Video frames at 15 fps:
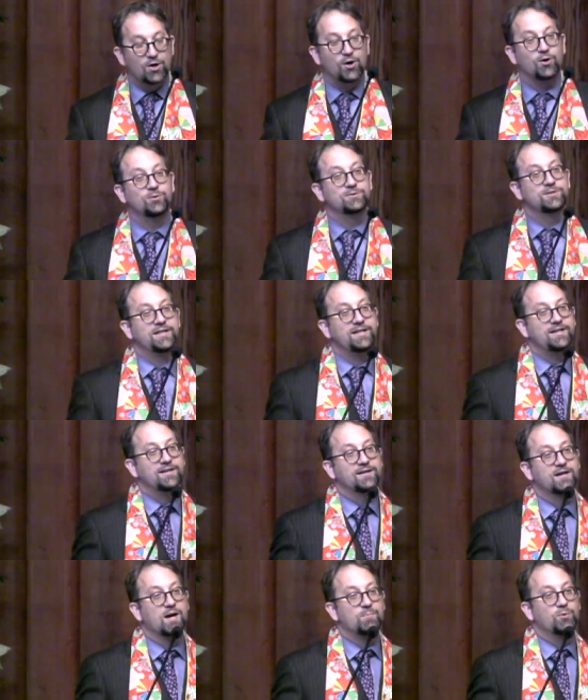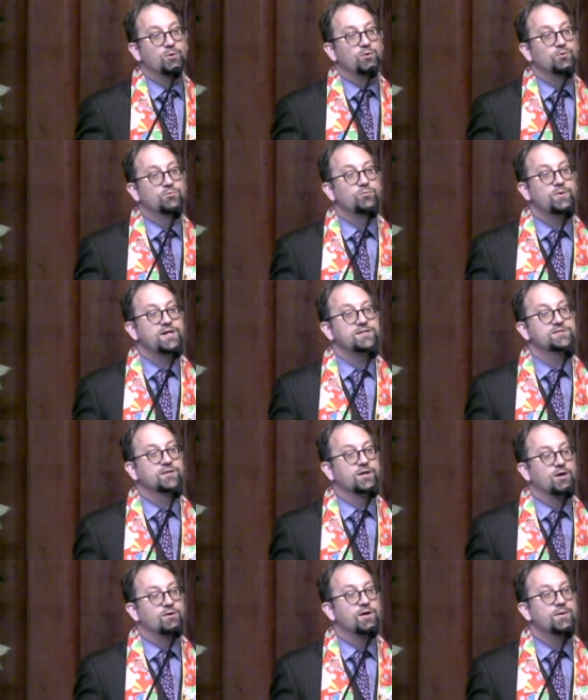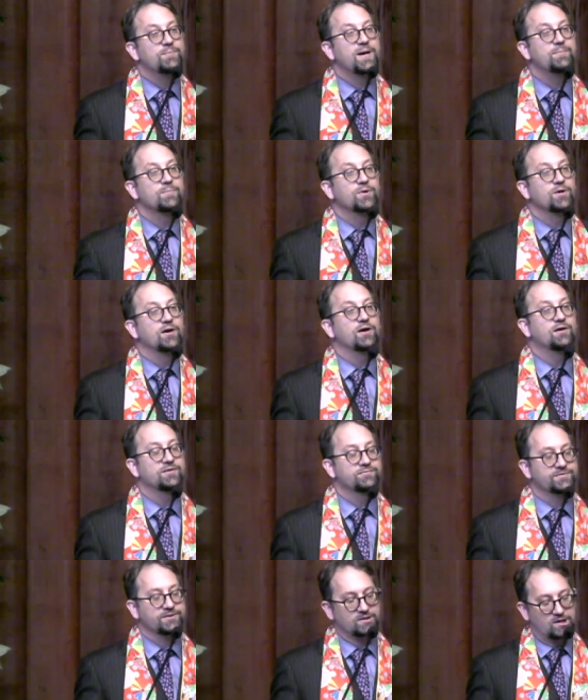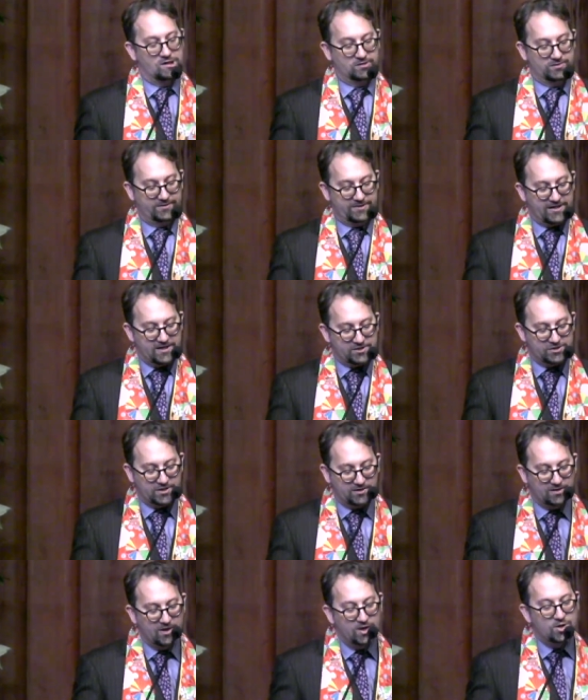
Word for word: Only a couple of weeks ago, a member of the congregation